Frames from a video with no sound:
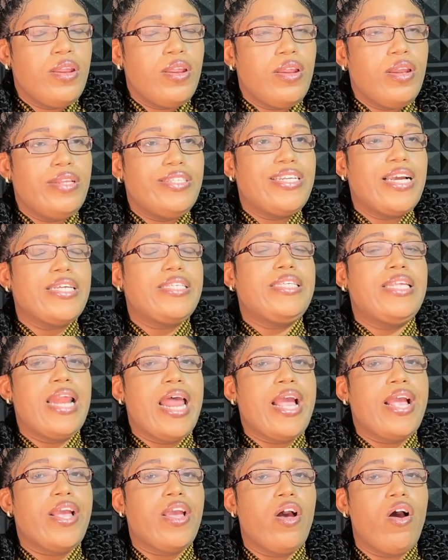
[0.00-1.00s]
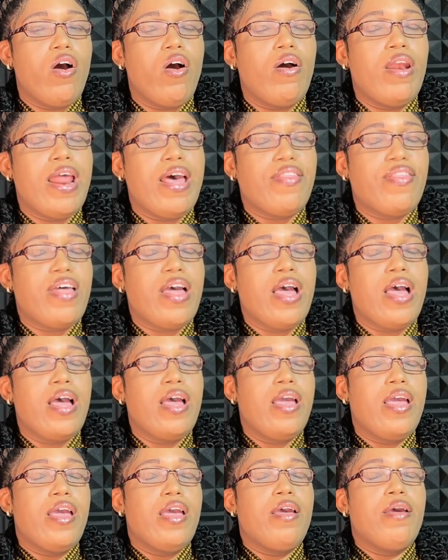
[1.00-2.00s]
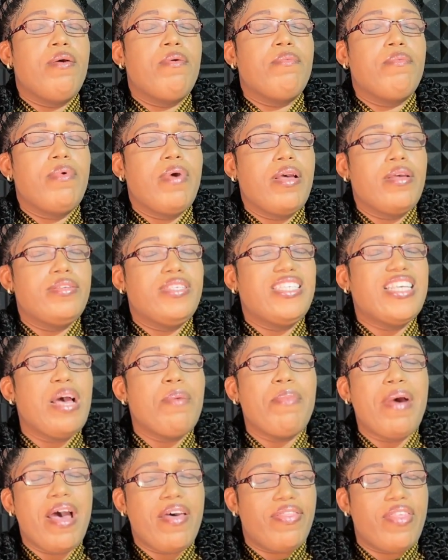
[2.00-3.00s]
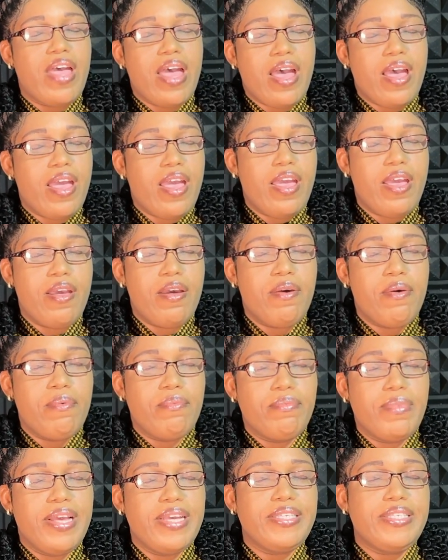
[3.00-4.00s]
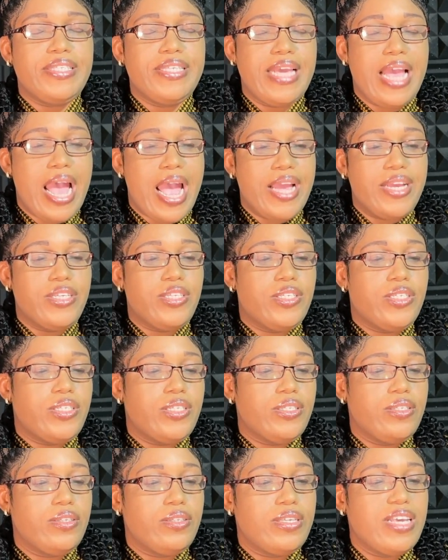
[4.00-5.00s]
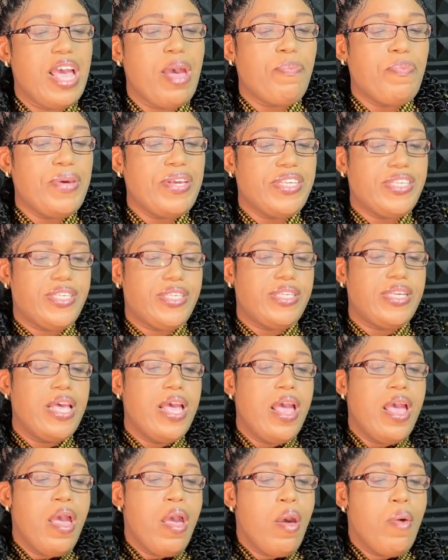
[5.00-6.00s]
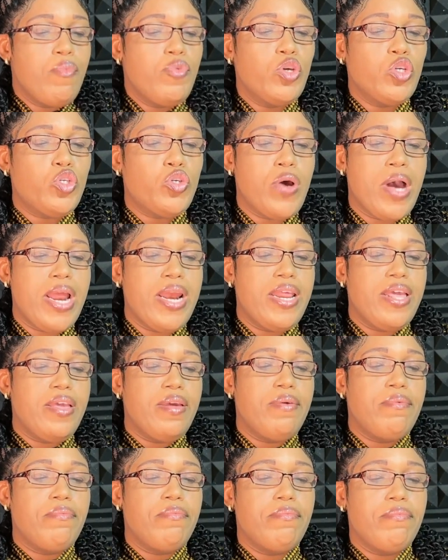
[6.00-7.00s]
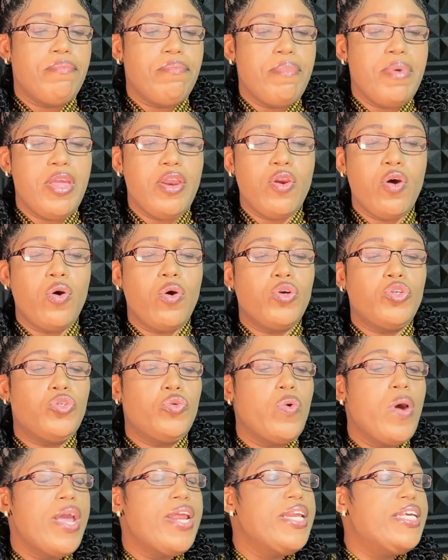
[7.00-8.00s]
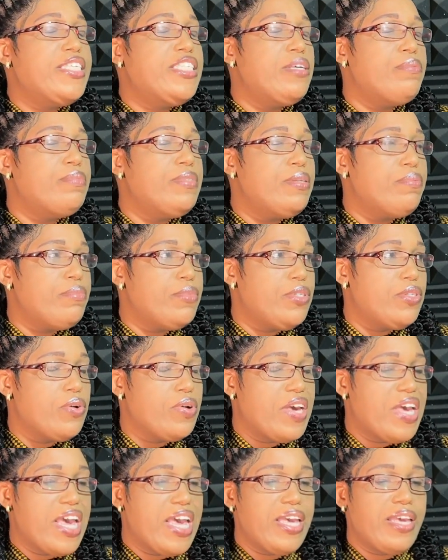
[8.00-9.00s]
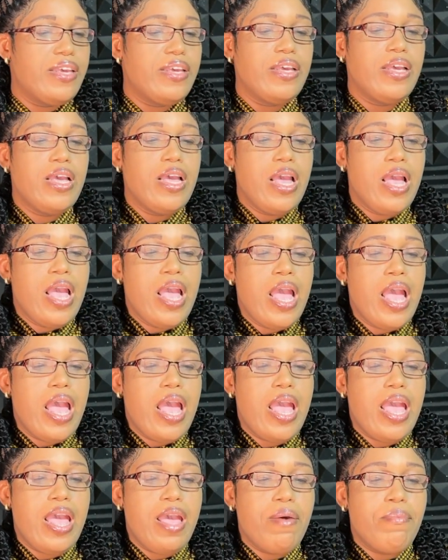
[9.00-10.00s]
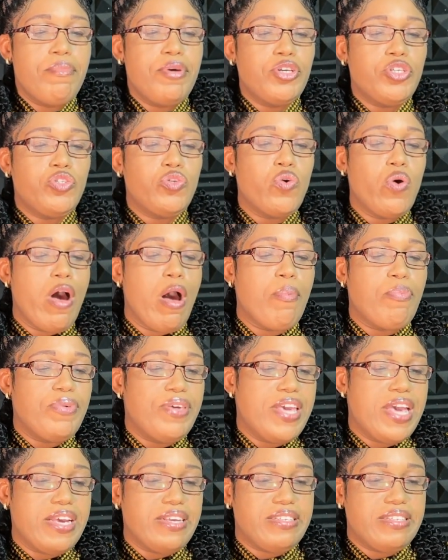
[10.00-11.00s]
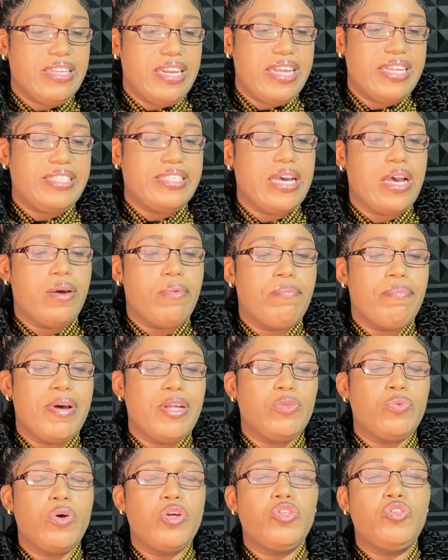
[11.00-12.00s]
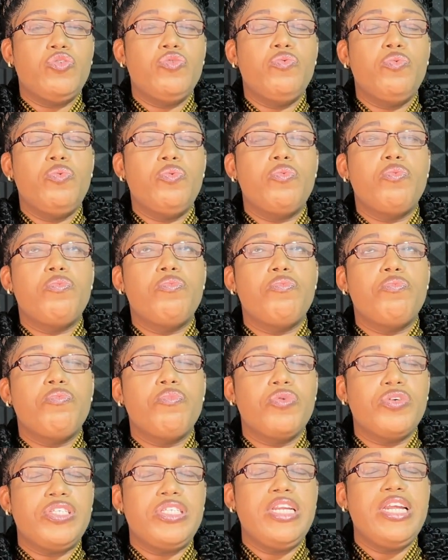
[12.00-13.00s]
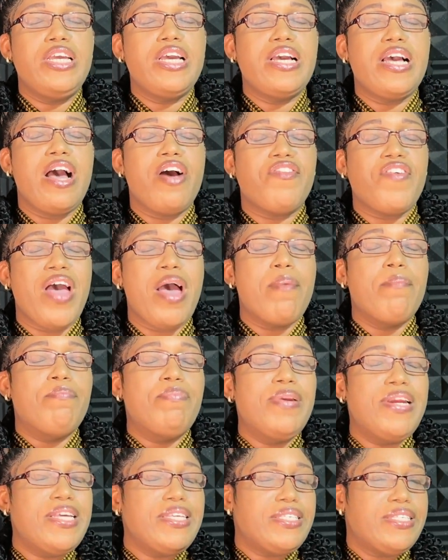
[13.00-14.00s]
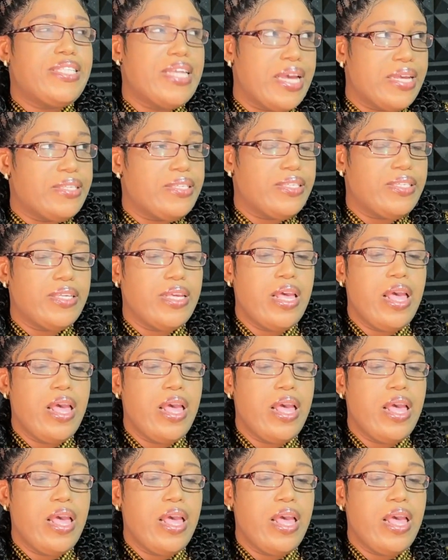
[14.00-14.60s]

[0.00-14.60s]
just like all other, some other STIs, herpes usually may not show any symptoms. Okay. May show up years later. But what you mostly have are blisters